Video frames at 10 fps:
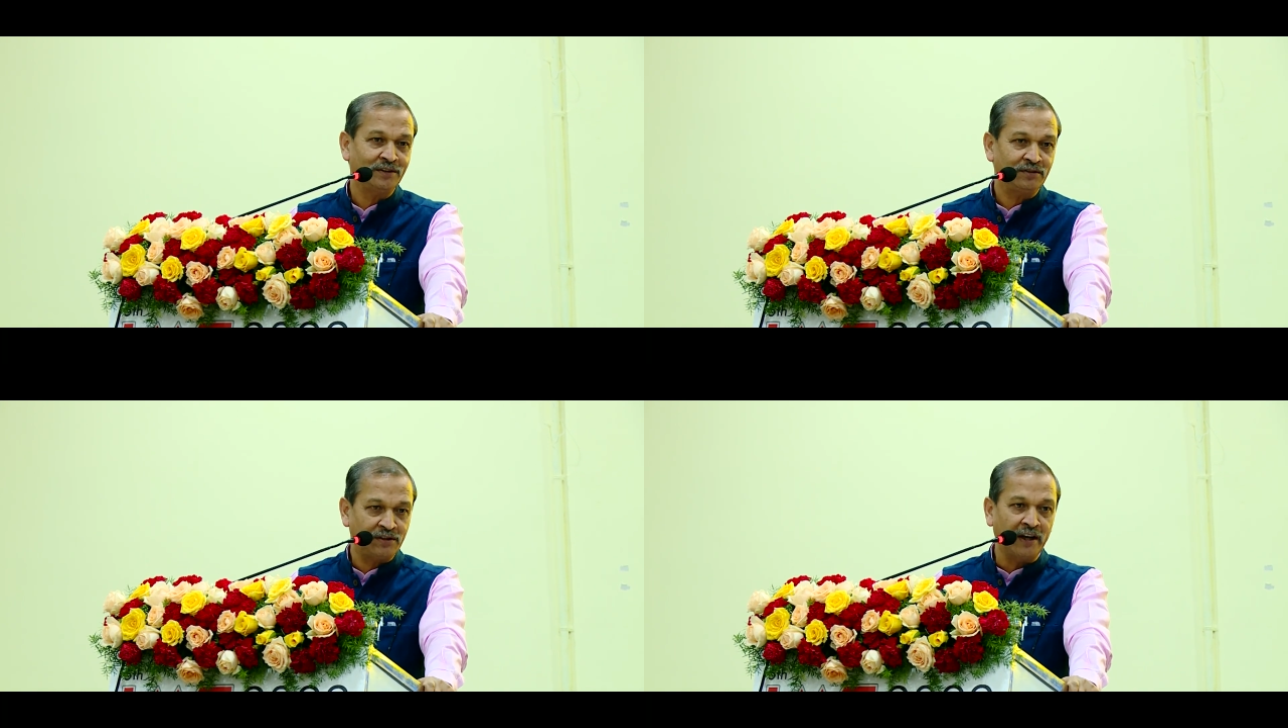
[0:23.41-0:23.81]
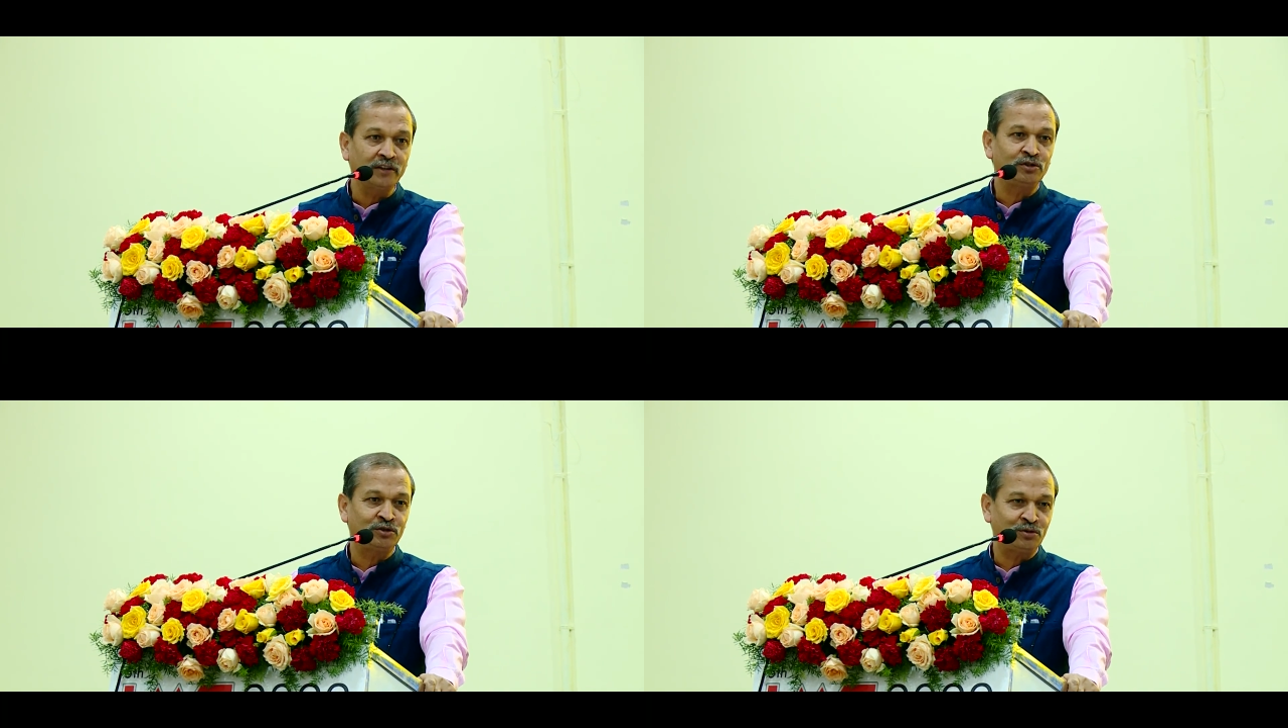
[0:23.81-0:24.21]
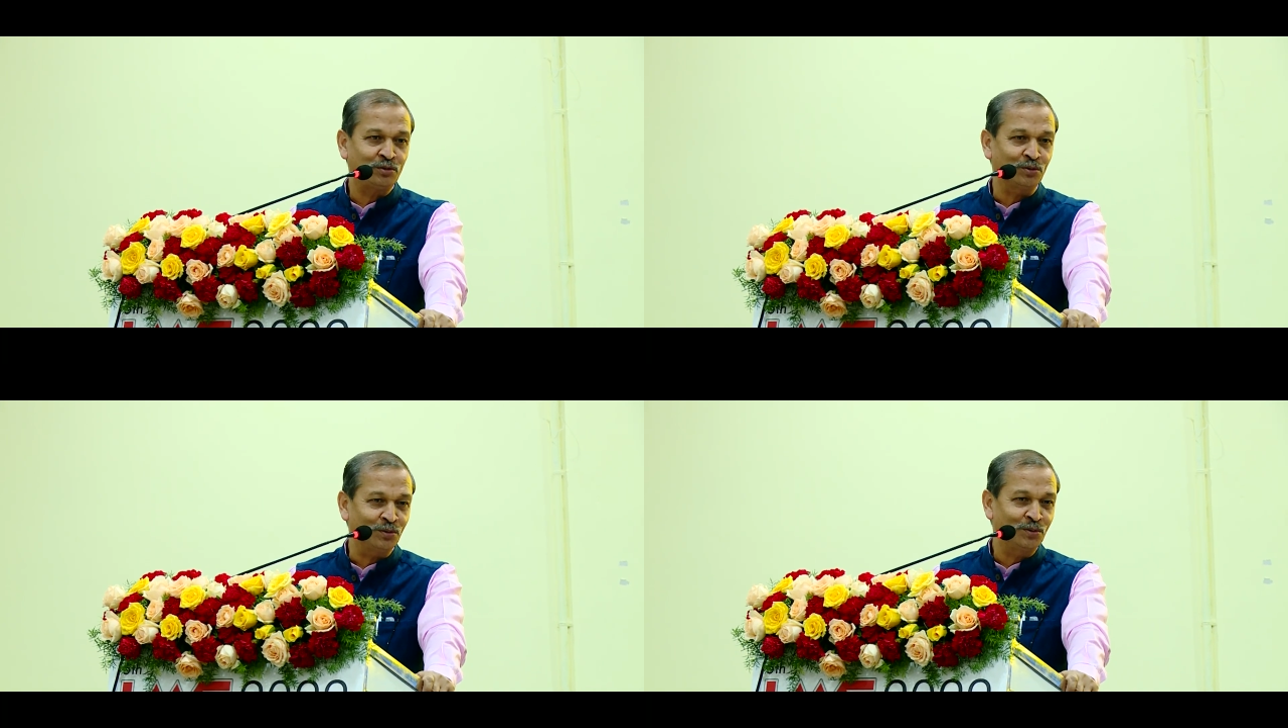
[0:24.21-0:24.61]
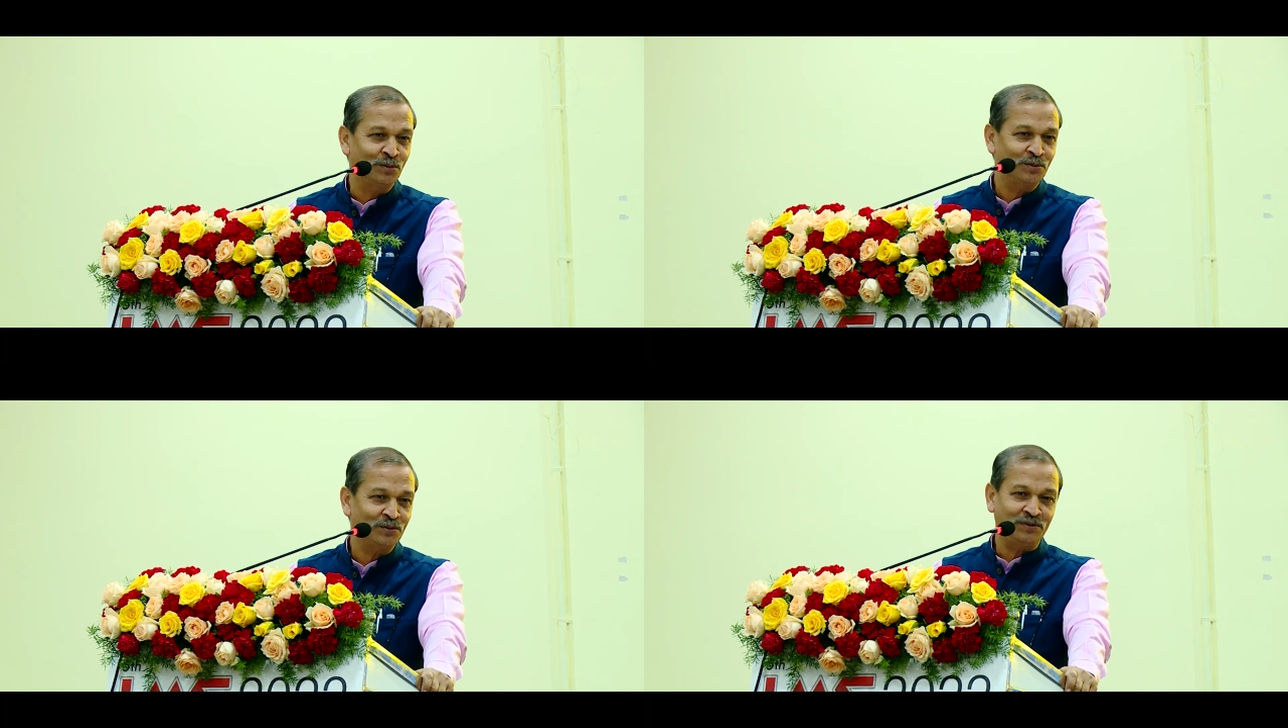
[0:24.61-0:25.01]
thanks to
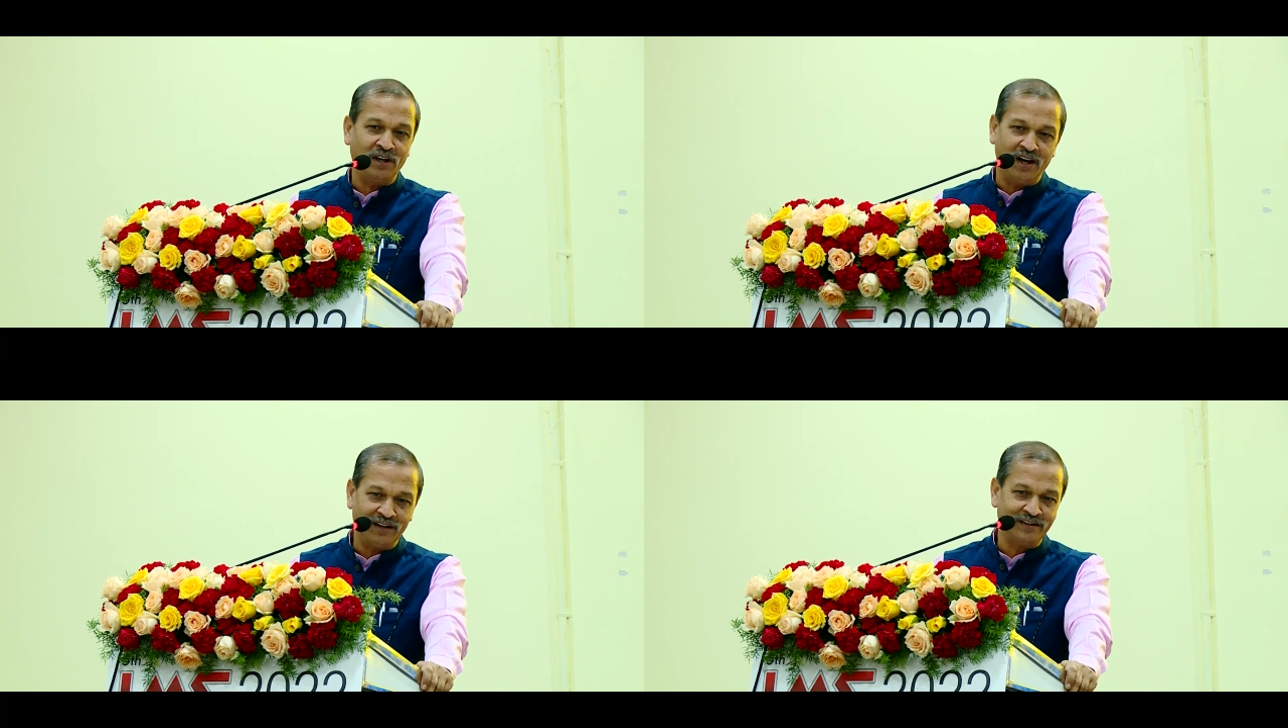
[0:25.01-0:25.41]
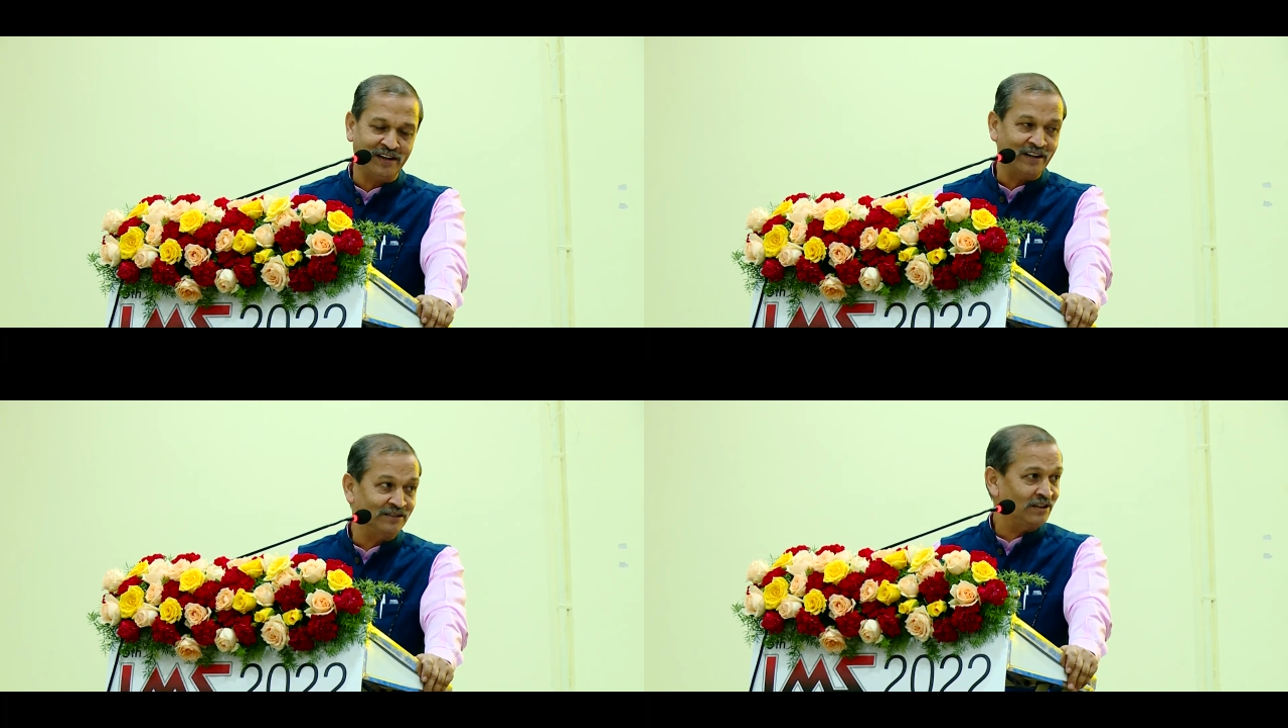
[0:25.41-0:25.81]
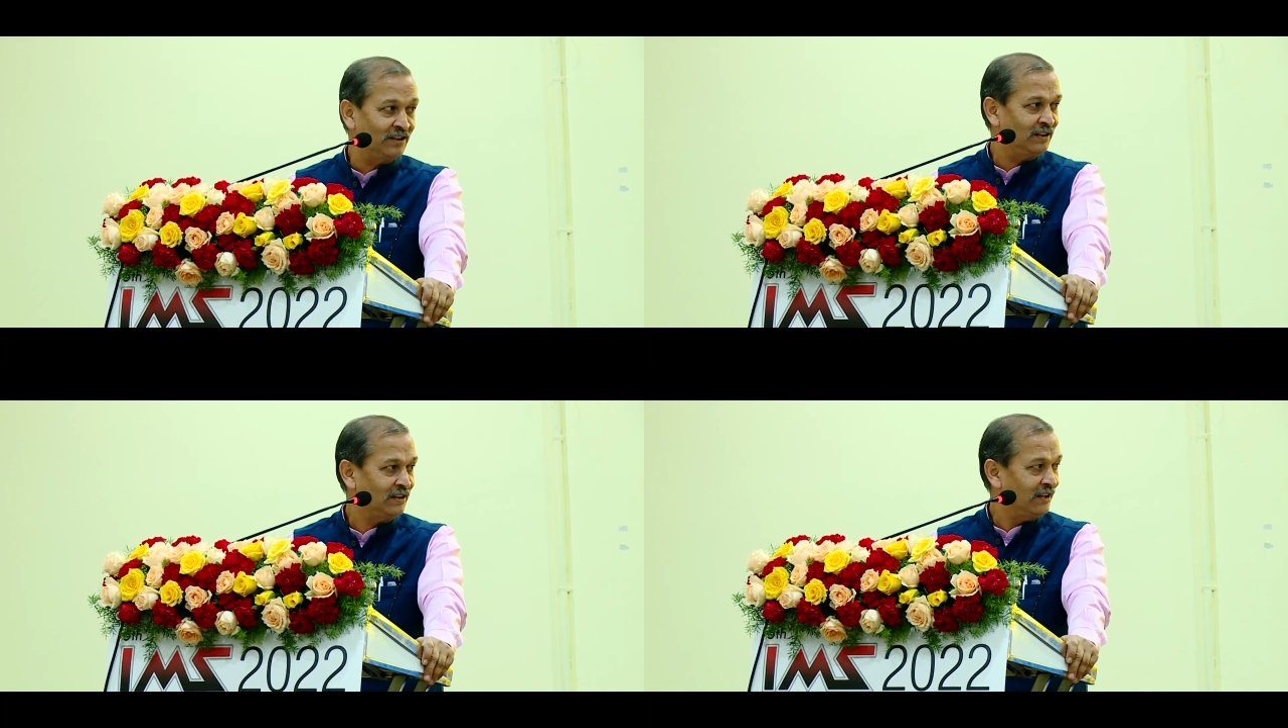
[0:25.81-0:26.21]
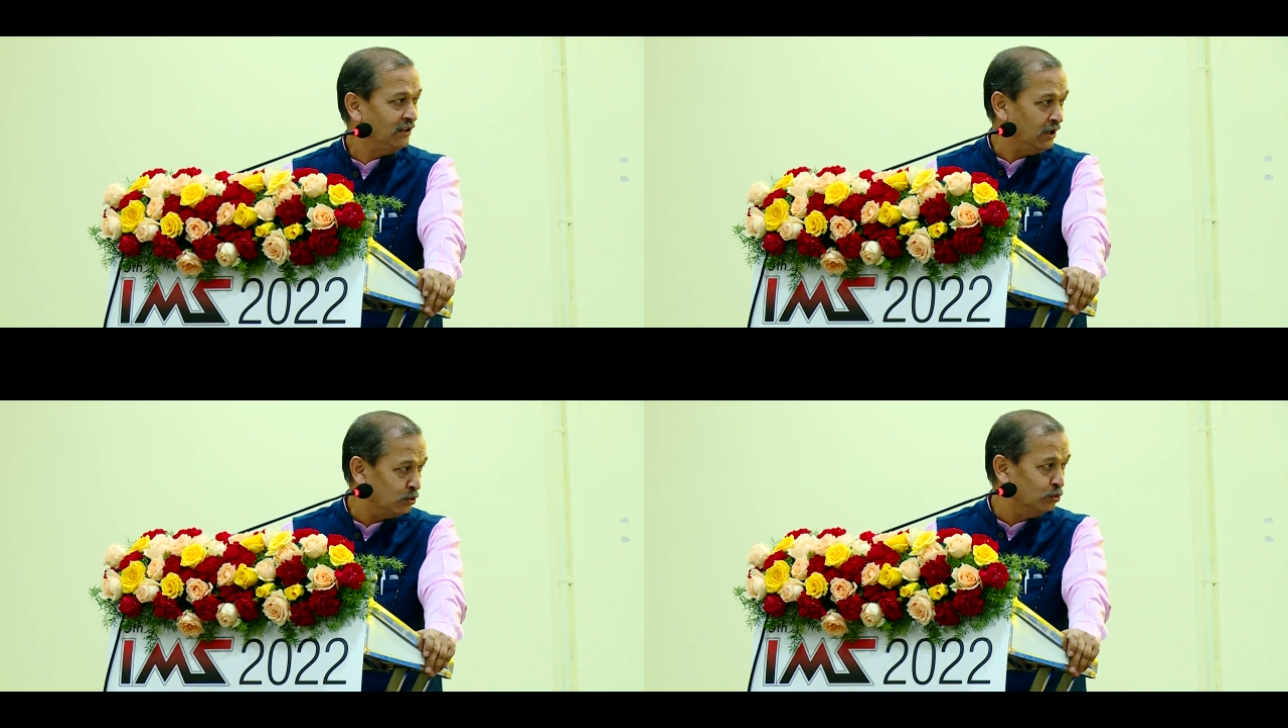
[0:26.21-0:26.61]
the organizer
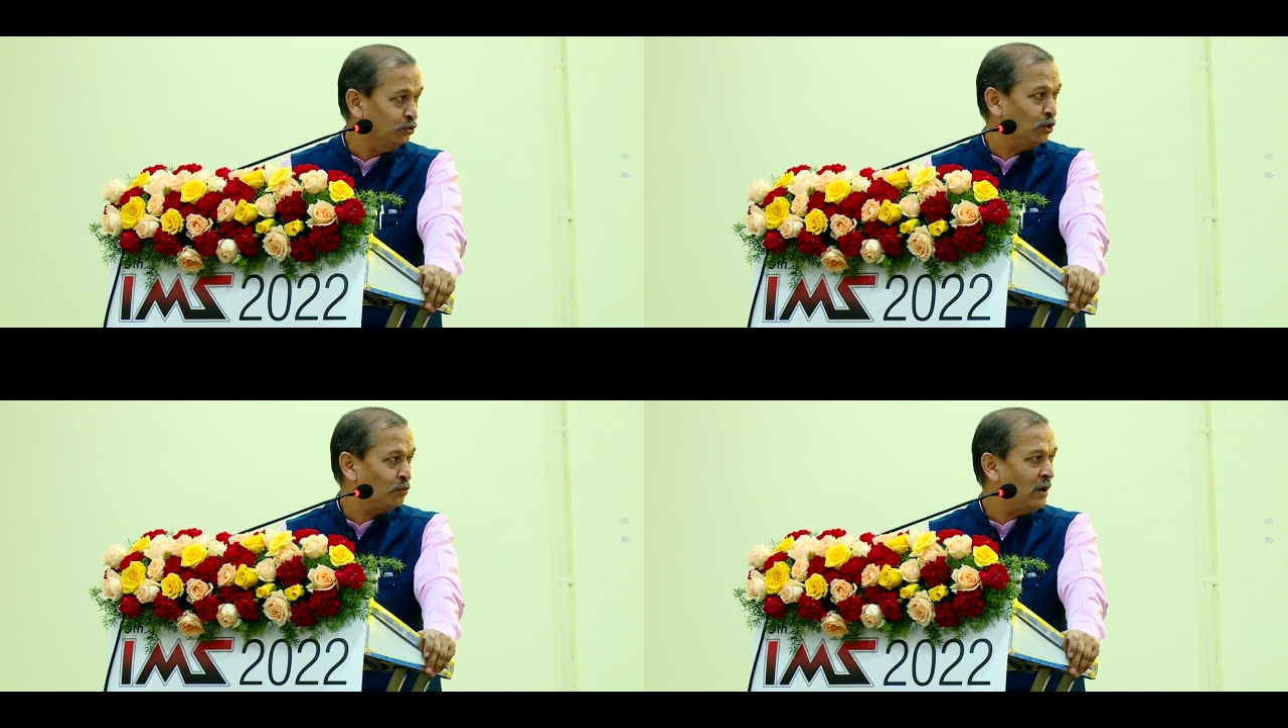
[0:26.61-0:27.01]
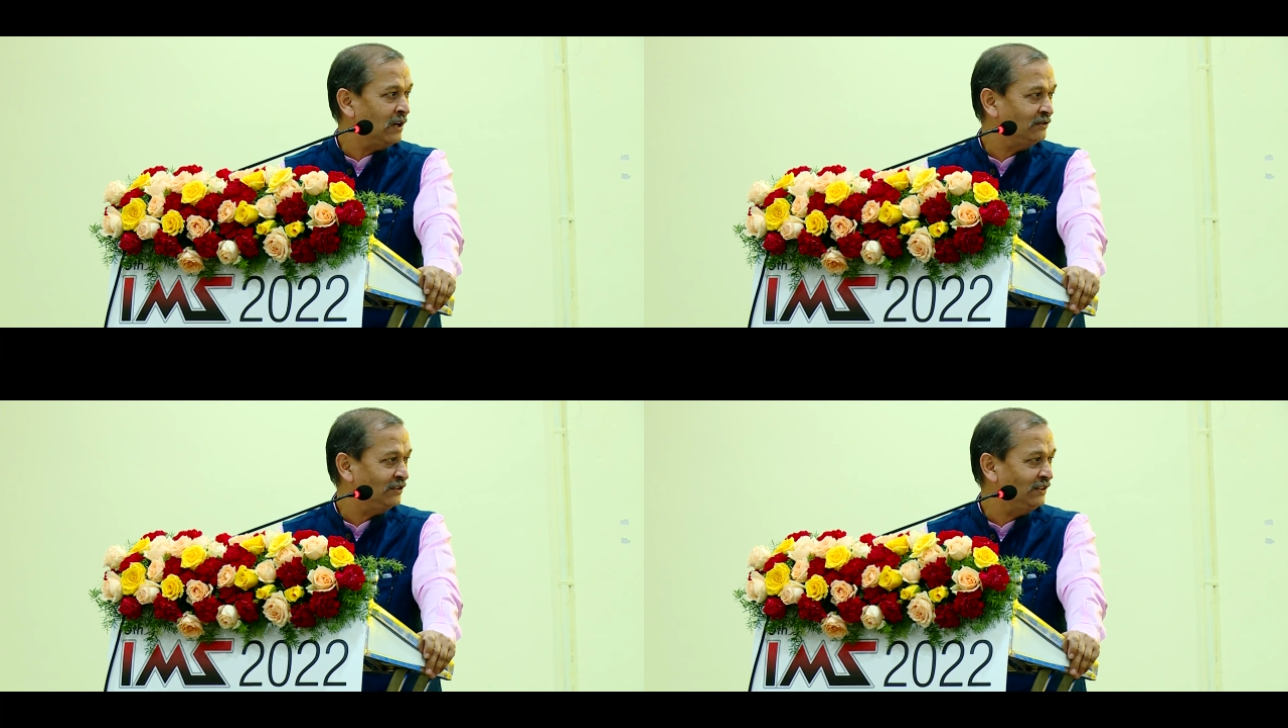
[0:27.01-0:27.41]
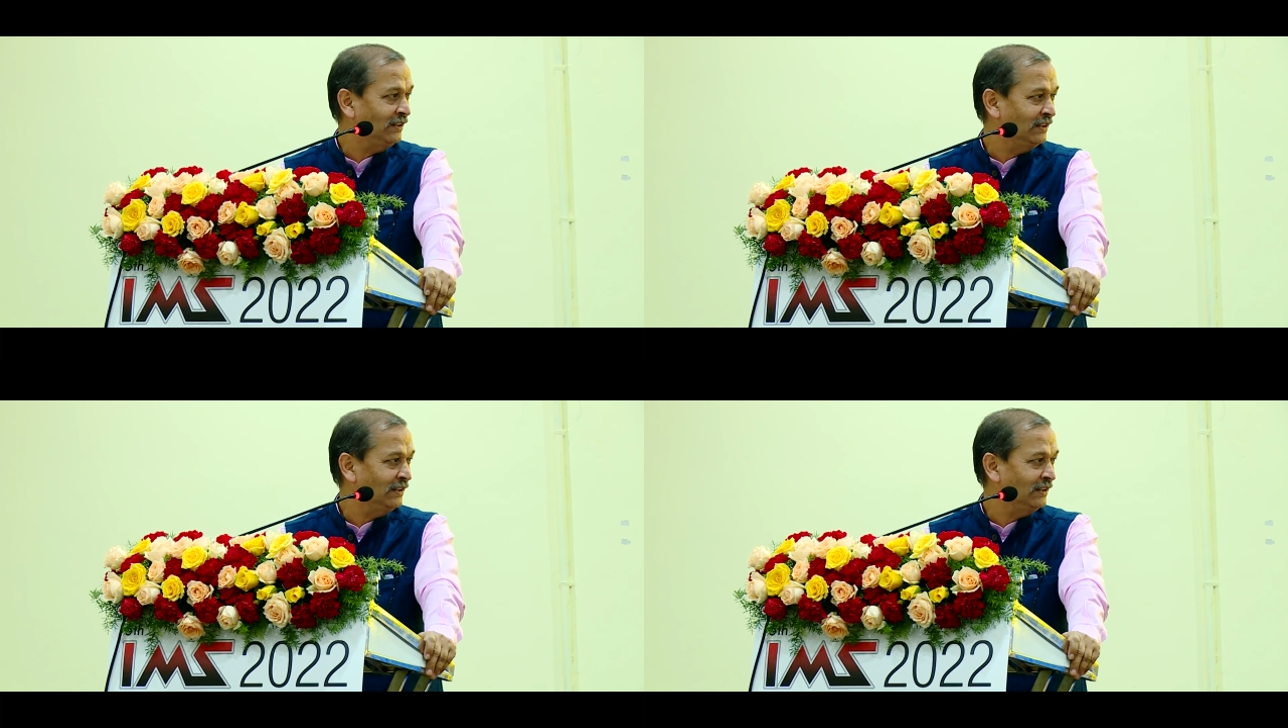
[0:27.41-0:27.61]
and Lagudyog Bharati